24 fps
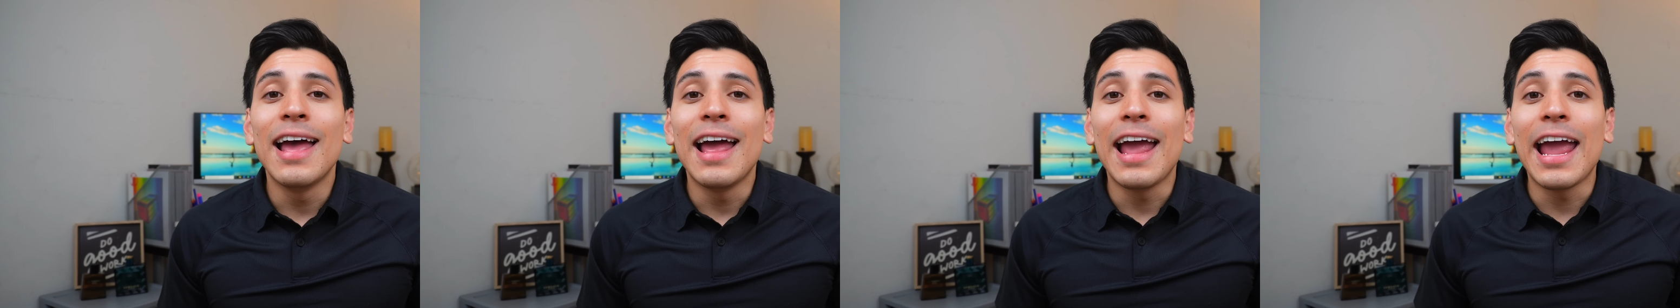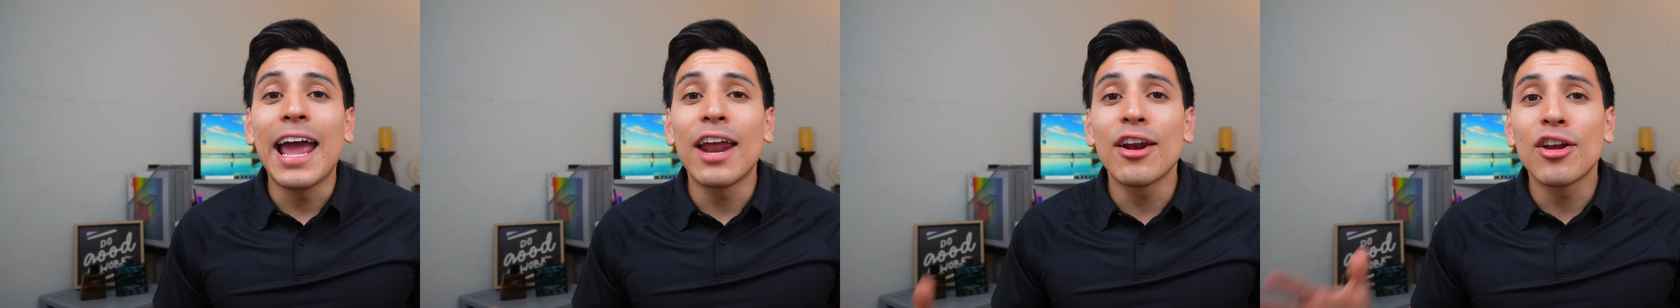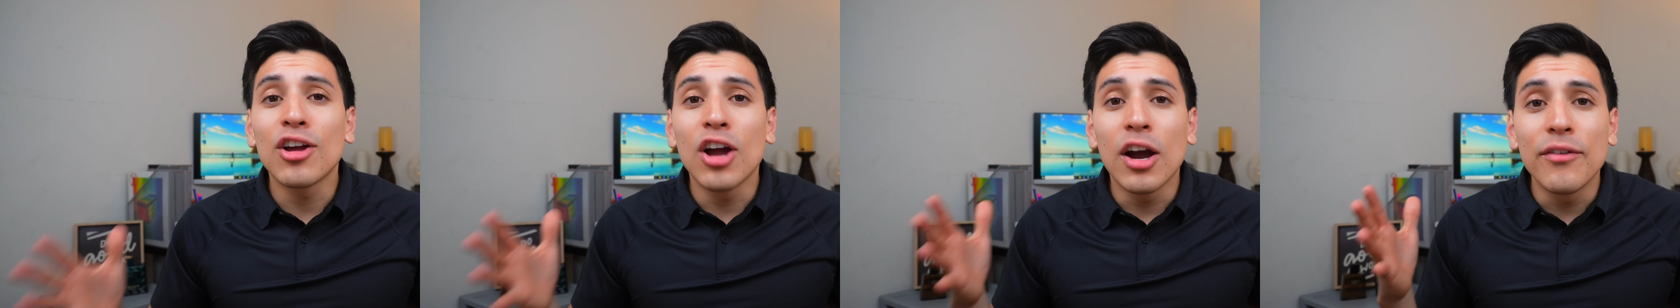
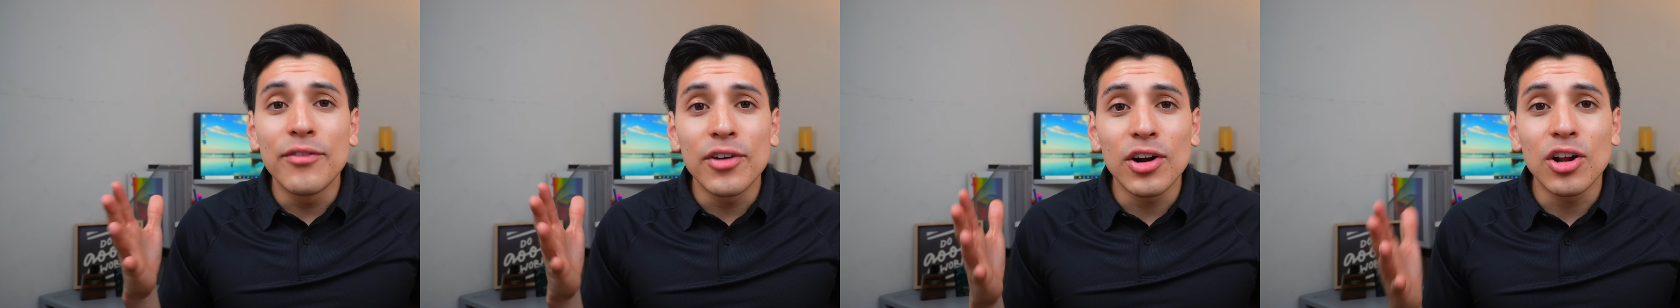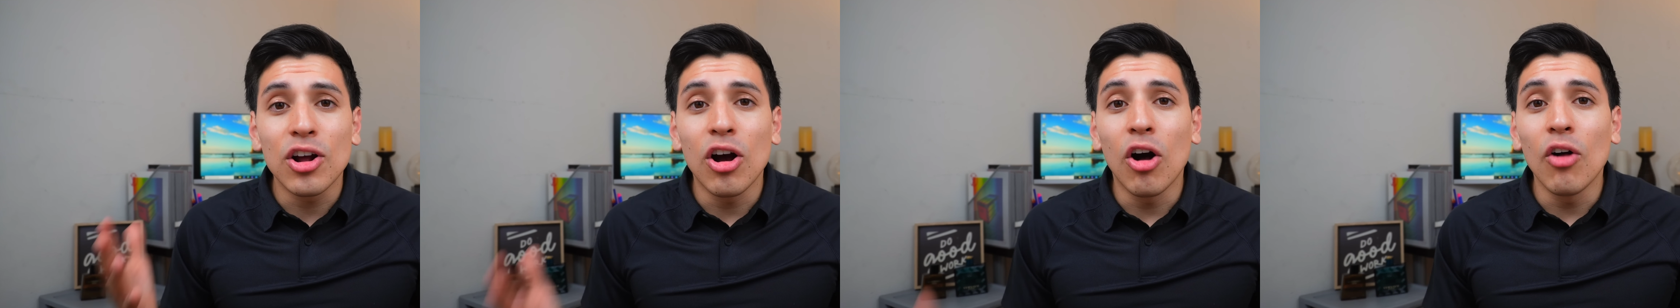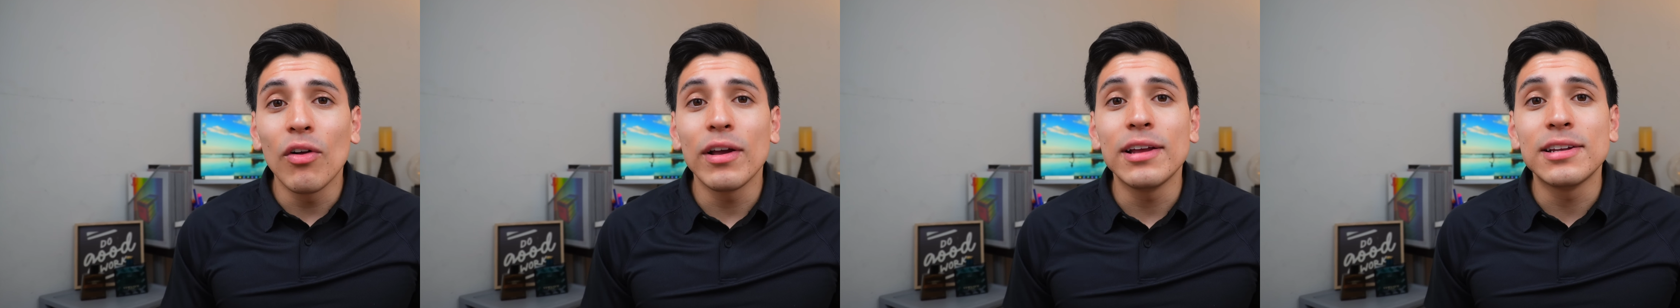And covered
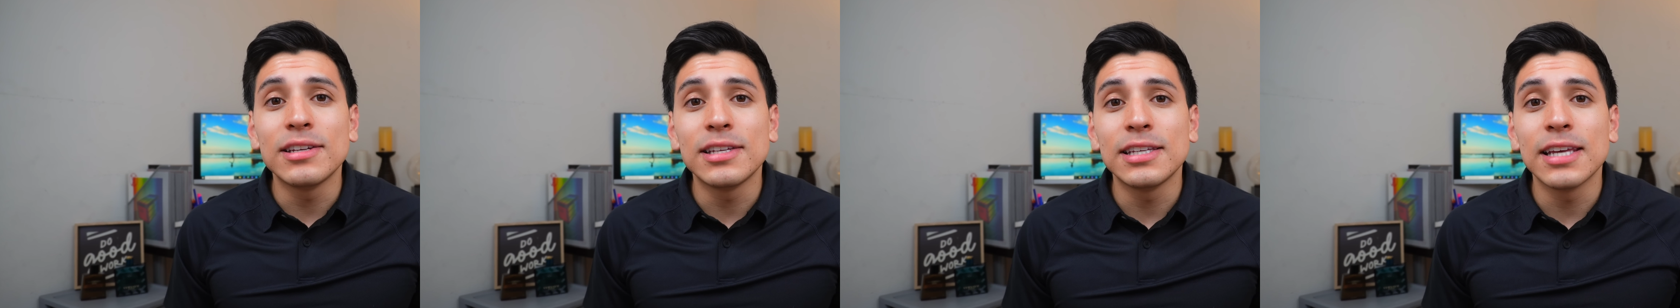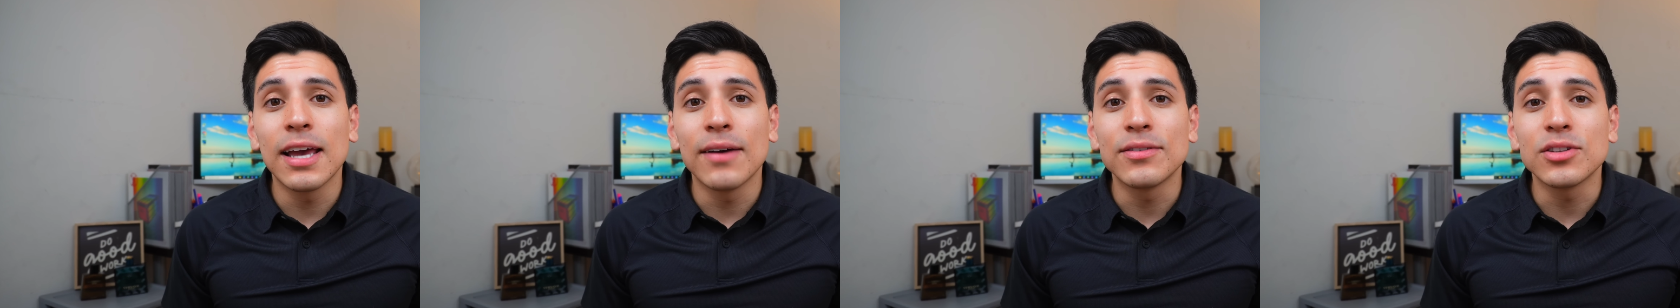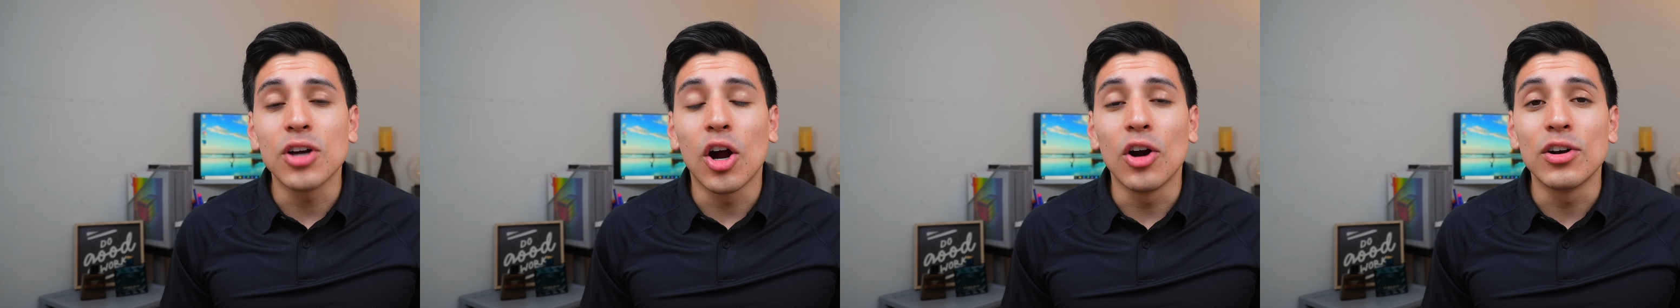call
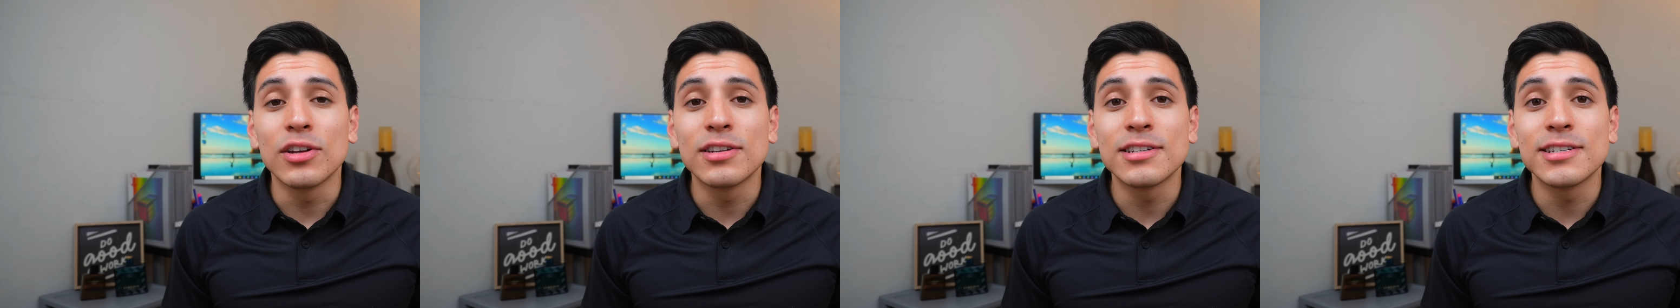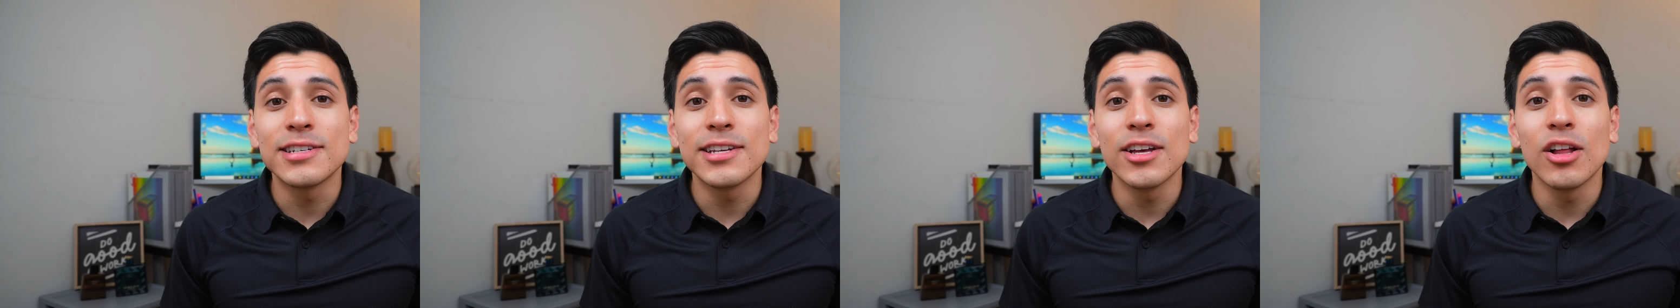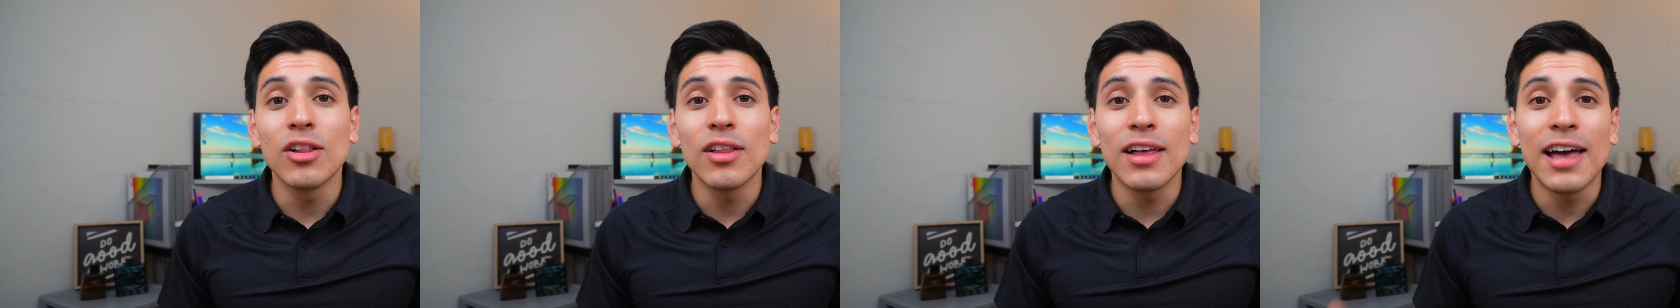ETFs are
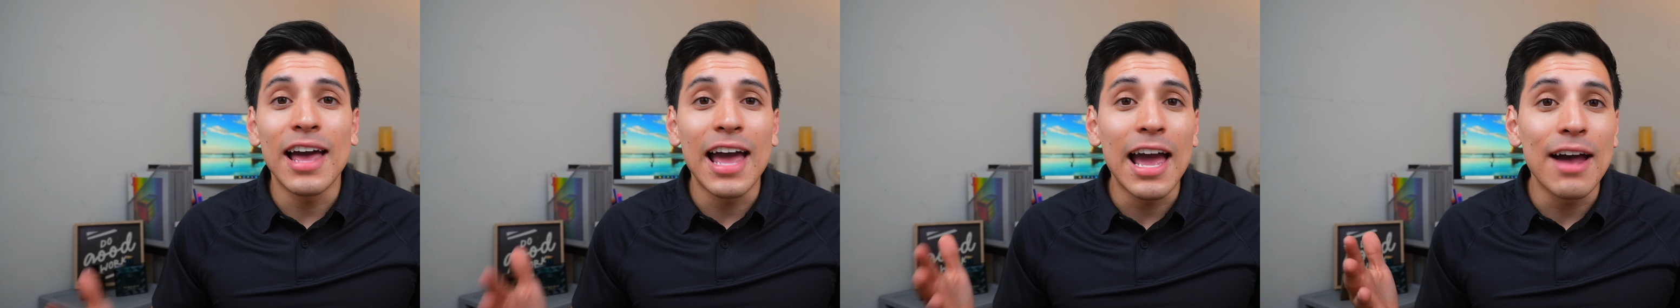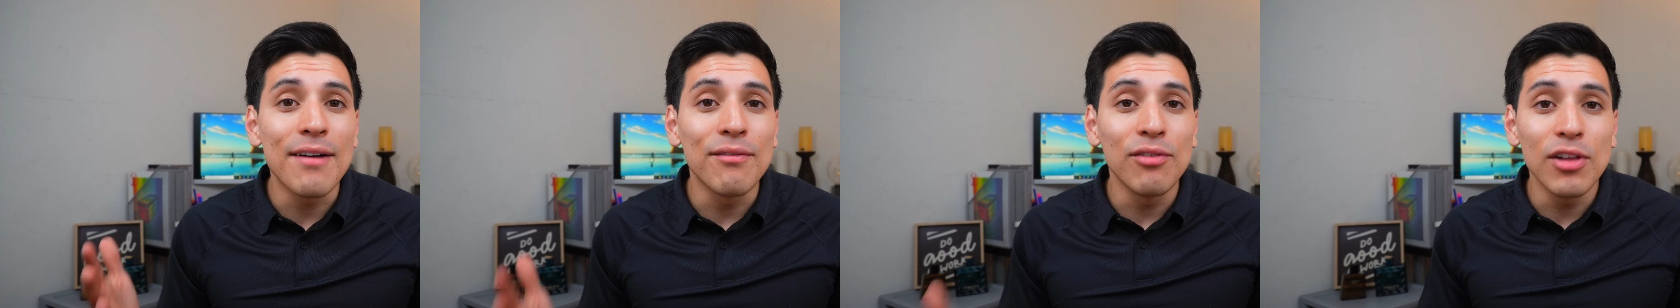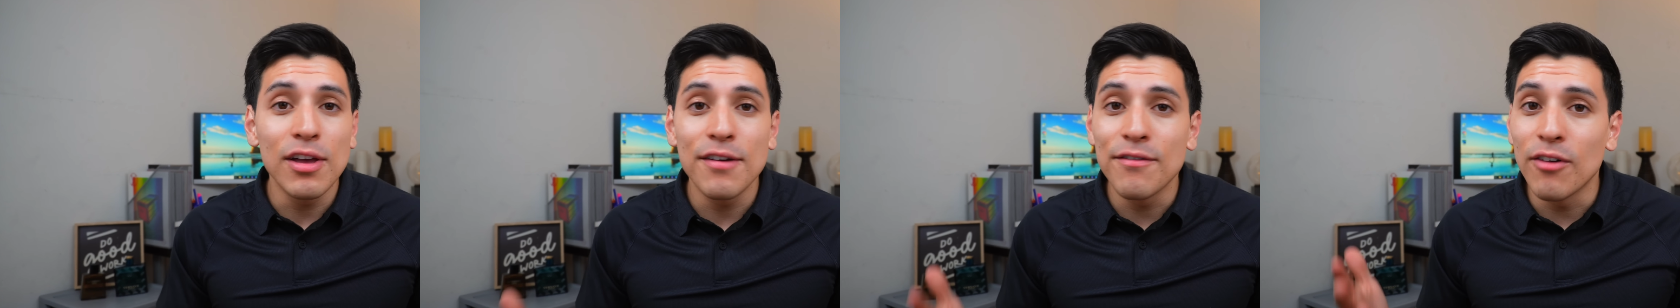still
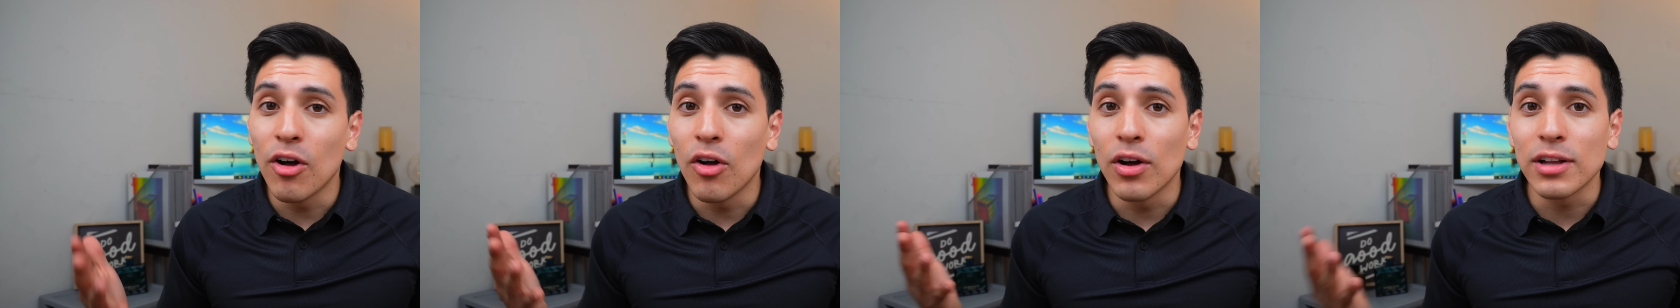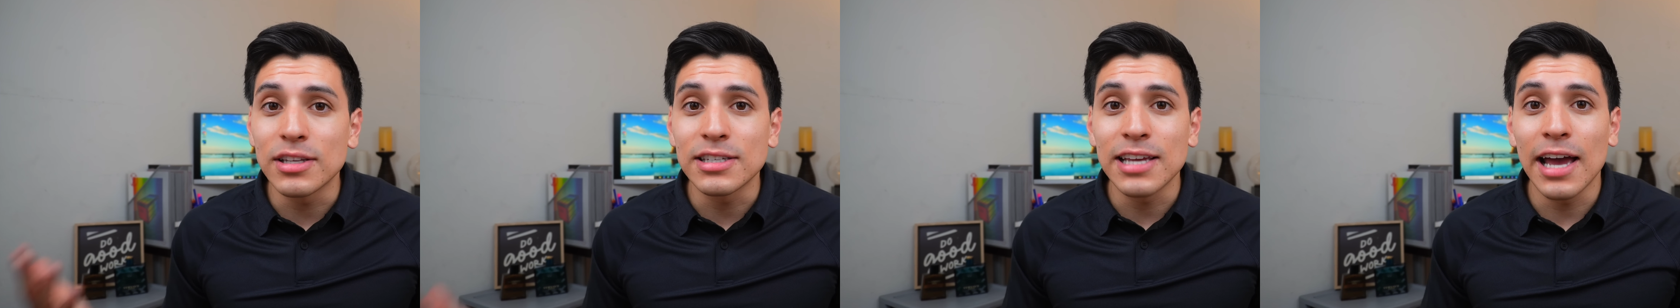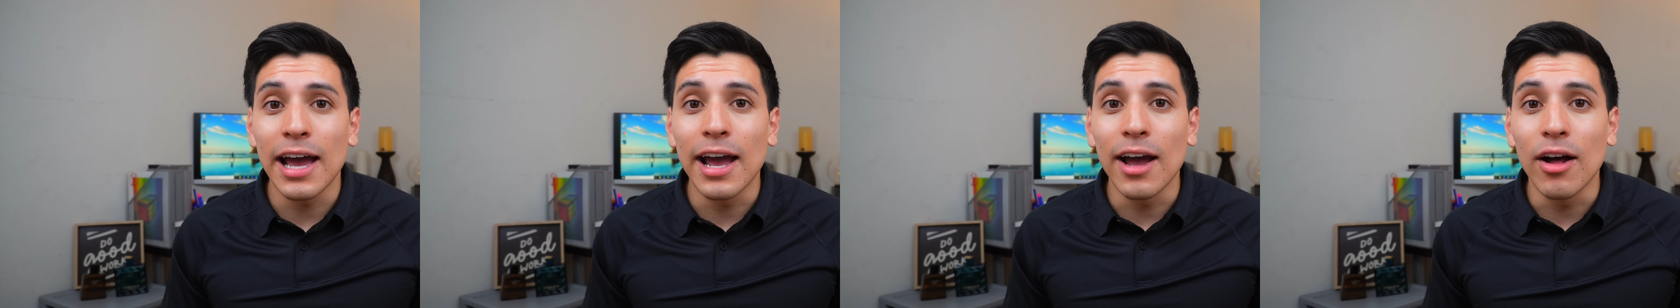heavily
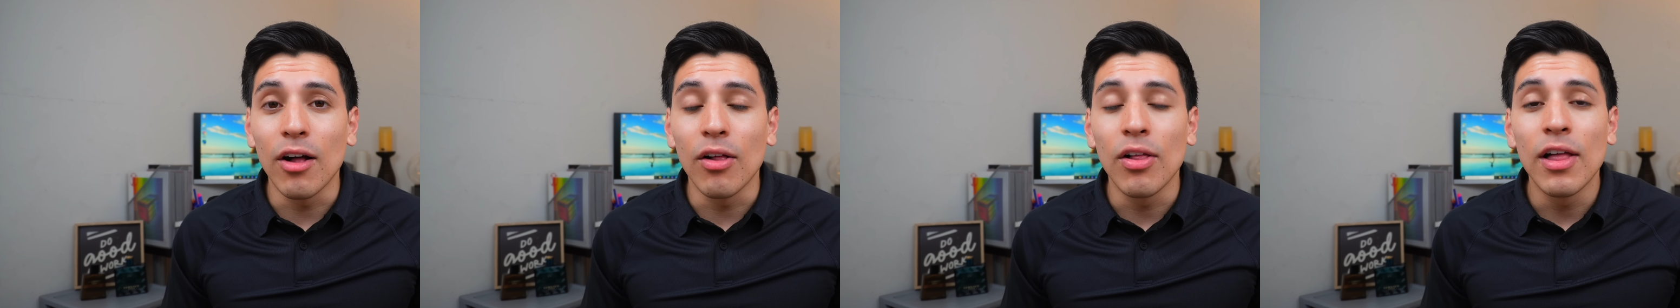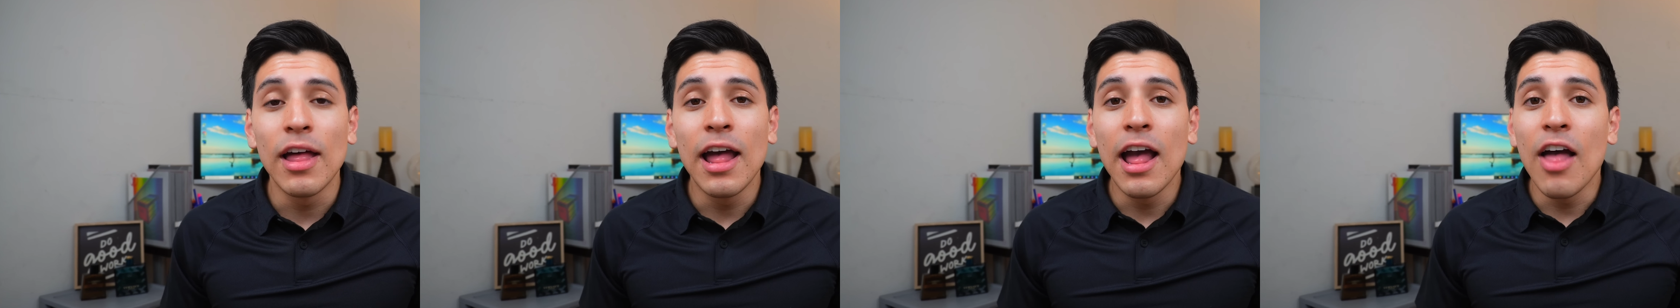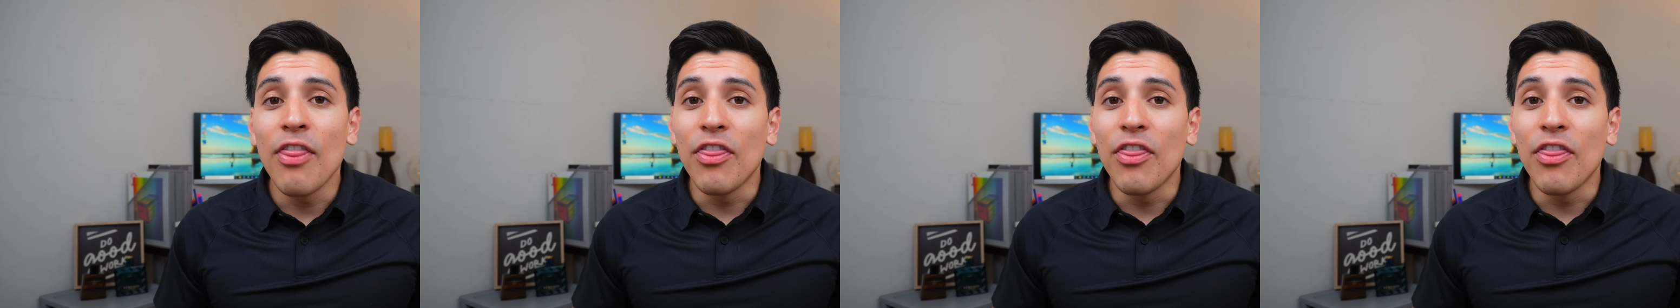volatile